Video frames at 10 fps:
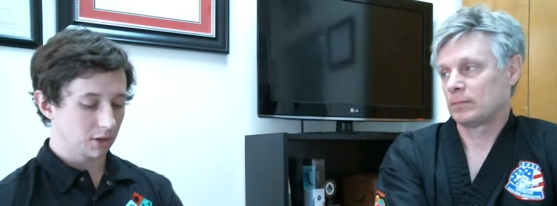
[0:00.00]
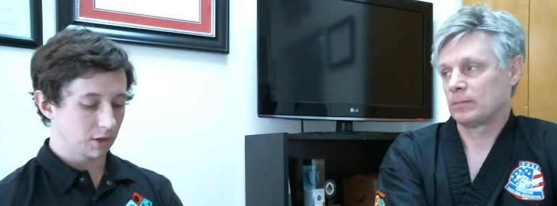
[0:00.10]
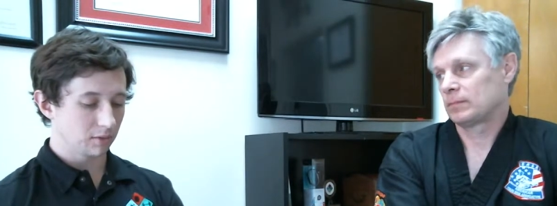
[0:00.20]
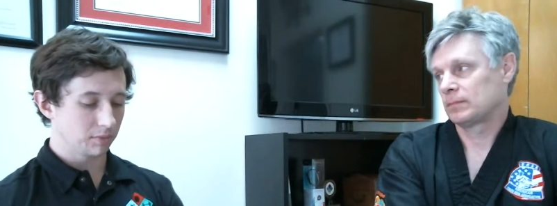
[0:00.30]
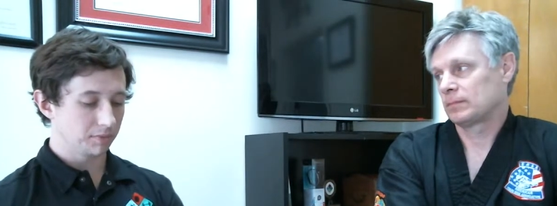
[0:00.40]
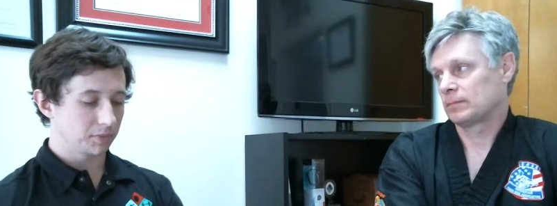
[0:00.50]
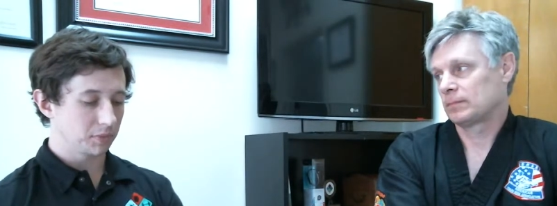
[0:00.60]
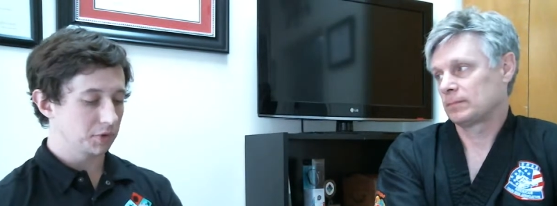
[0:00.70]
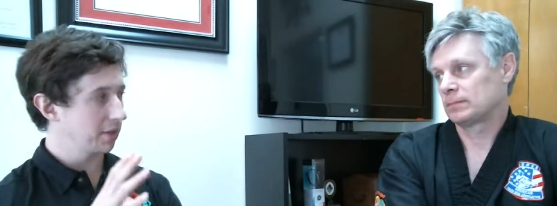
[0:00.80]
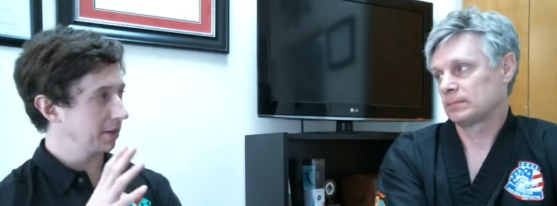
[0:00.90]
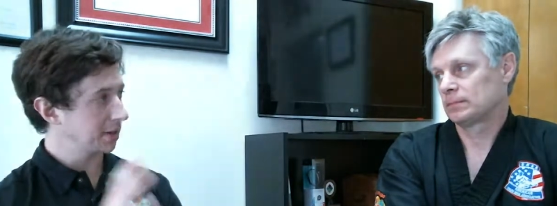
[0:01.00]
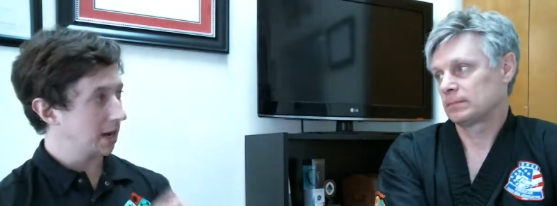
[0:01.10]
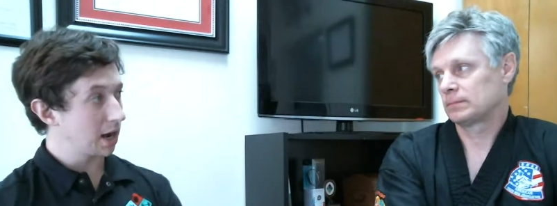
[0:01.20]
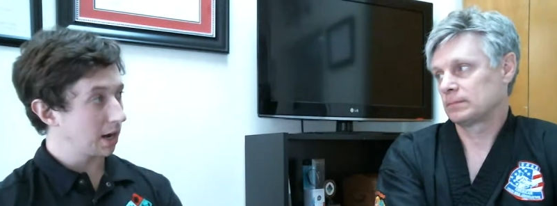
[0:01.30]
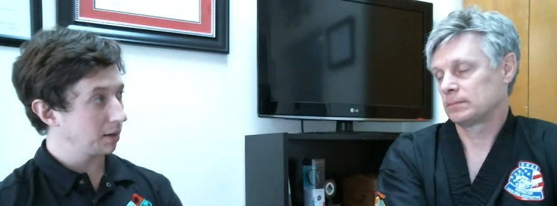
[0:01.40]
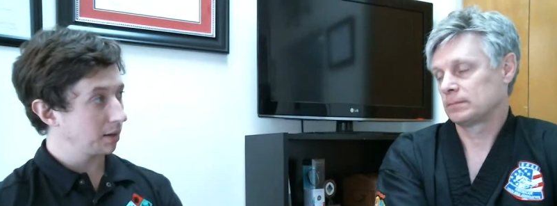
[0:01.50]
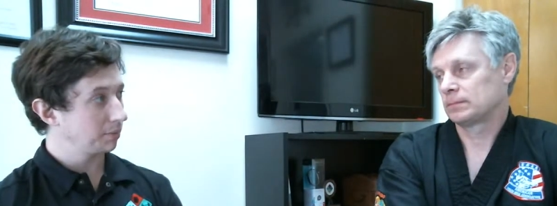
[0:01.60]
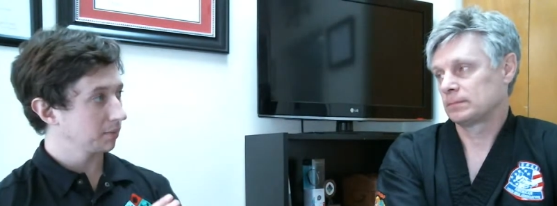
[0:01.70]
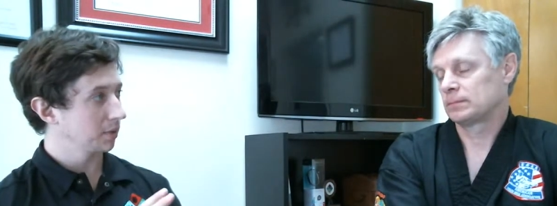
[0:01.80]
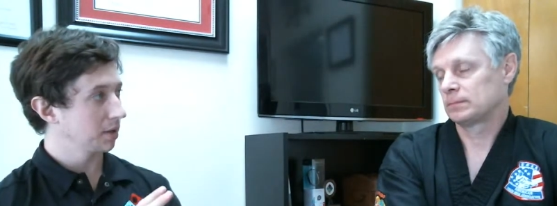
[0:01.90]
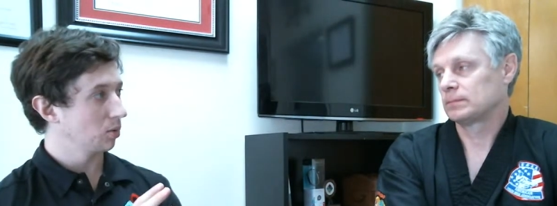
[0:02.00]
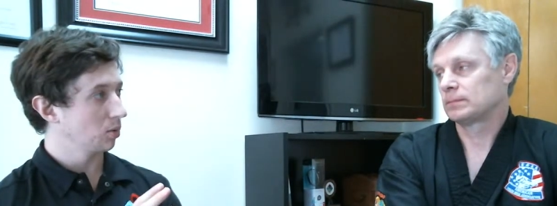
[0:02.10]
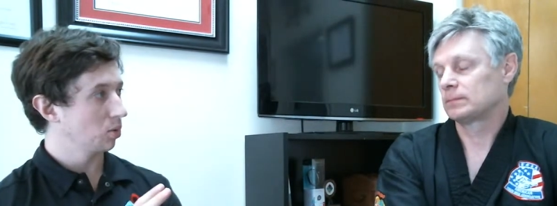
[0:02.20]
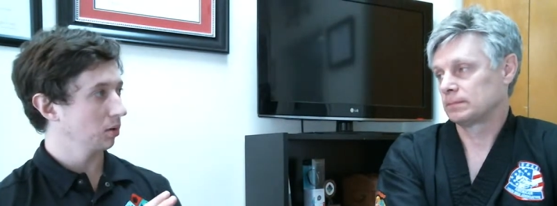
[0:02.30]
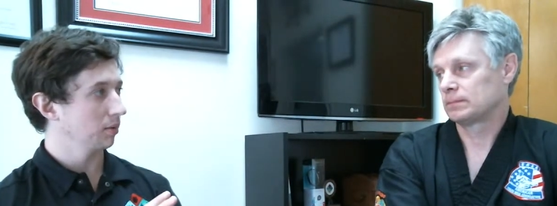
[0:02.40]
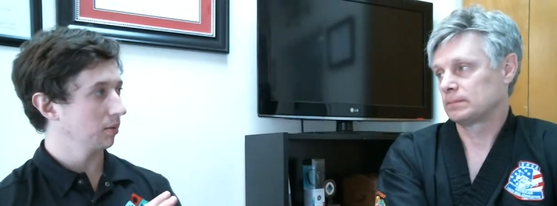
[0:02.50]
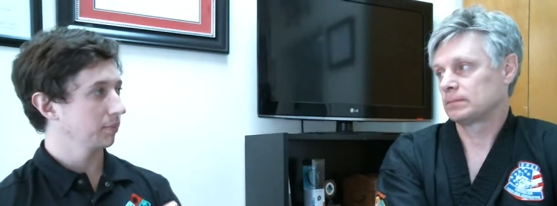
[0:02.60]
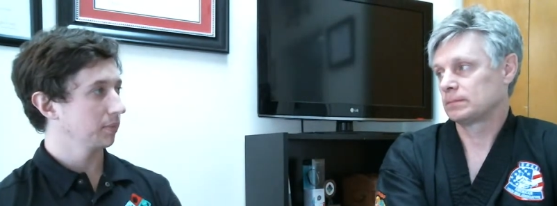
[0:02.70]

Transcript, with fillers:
Speaker 1: you know you said that time or